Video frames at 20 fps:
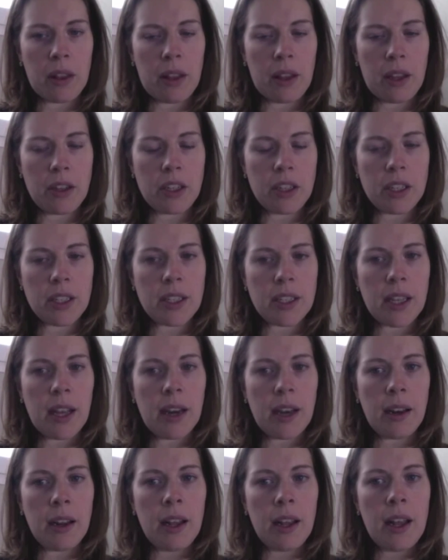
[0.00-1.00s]
They just
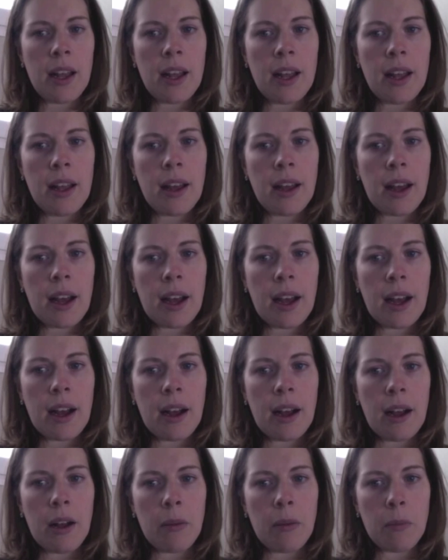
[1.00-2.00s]
said,
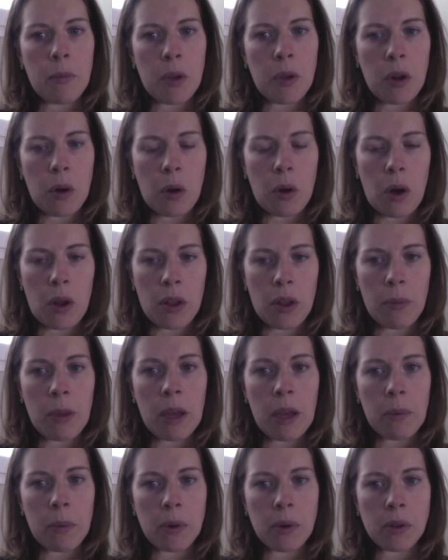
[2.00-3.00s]
all the
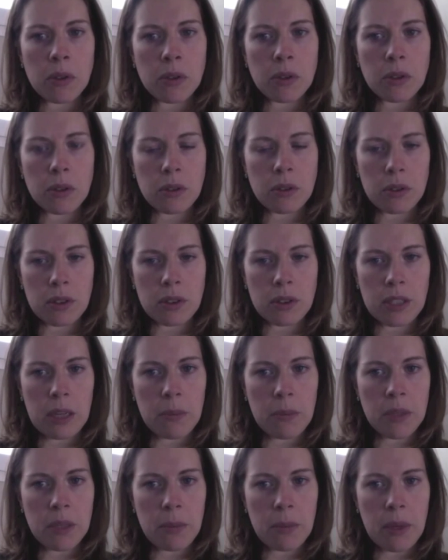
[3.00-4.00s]
papers
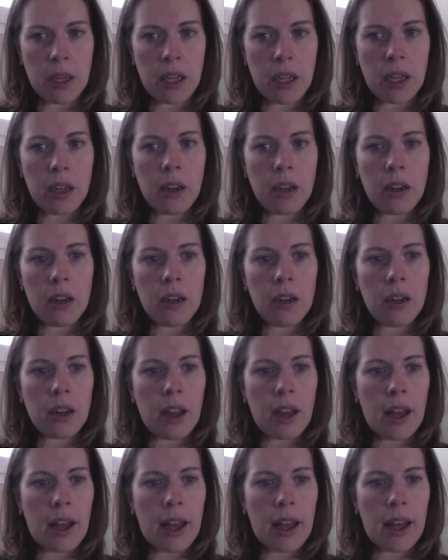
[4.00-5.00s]
seem to be here
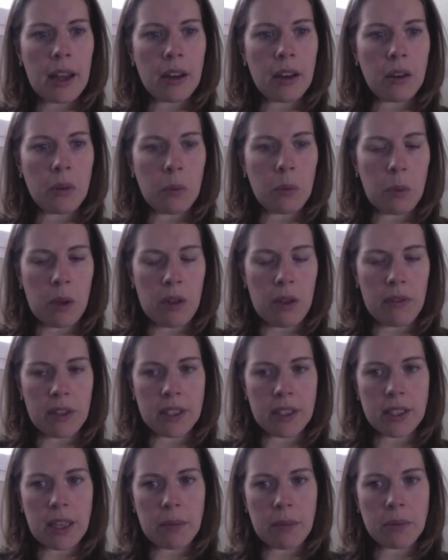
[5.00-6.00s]
and we have
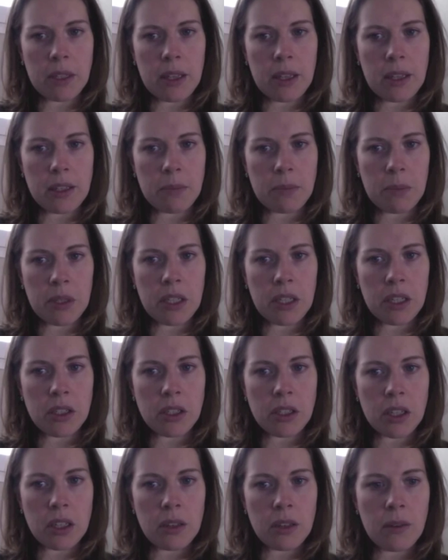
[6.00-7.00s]
accepted this
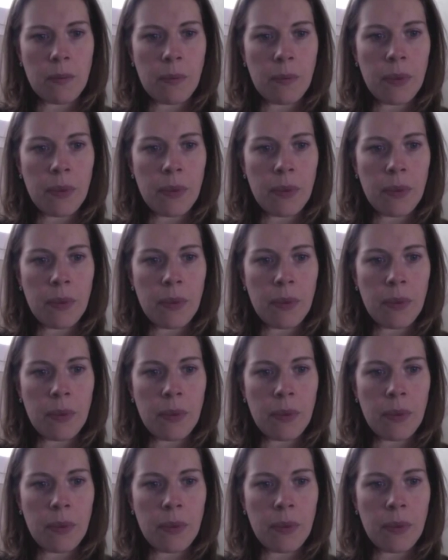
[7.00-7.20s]
petition.